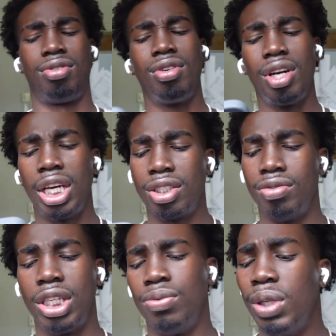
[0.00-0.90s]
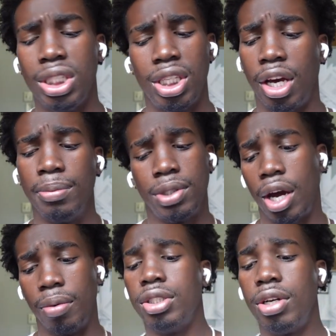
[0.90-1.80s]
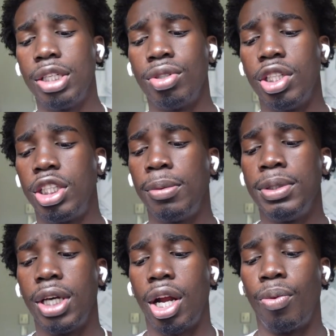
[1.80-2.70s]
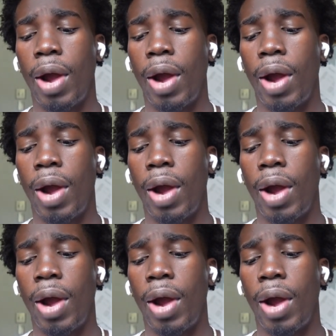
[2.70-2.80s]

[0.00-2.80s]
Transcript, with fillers: Girl, that's weak as hell. I'm sorry. So that's when the therapist had to